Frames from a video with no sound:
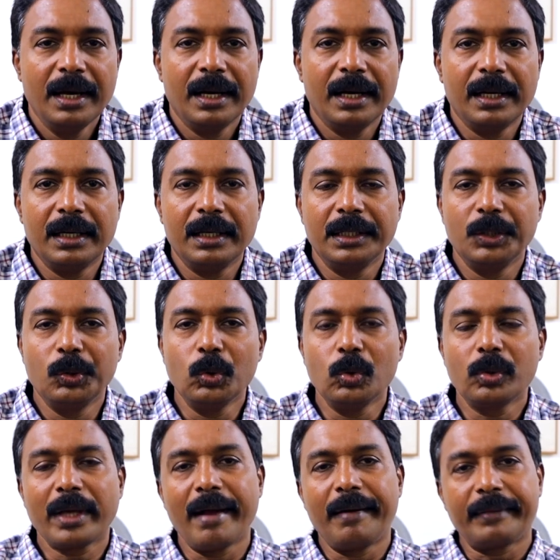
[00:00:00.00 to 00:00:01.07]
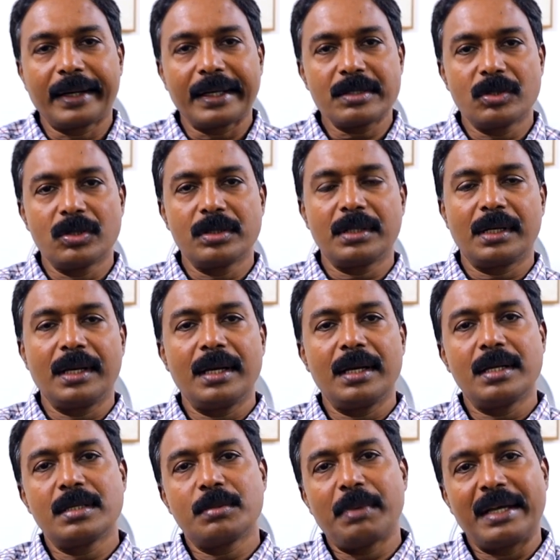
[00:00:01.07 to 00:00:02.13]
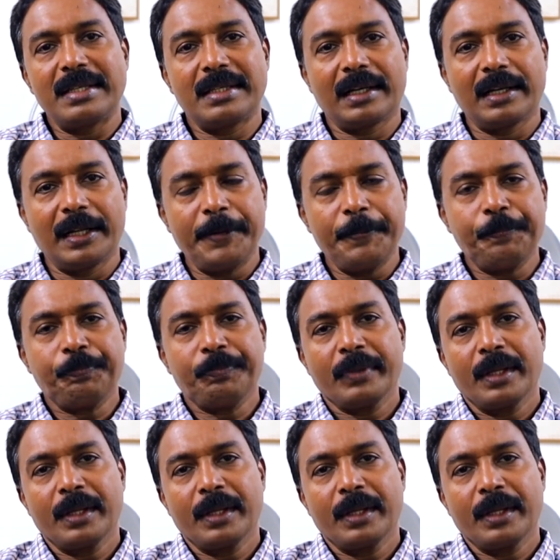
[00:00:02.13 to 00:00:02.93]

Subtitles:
Cataract surgery is basically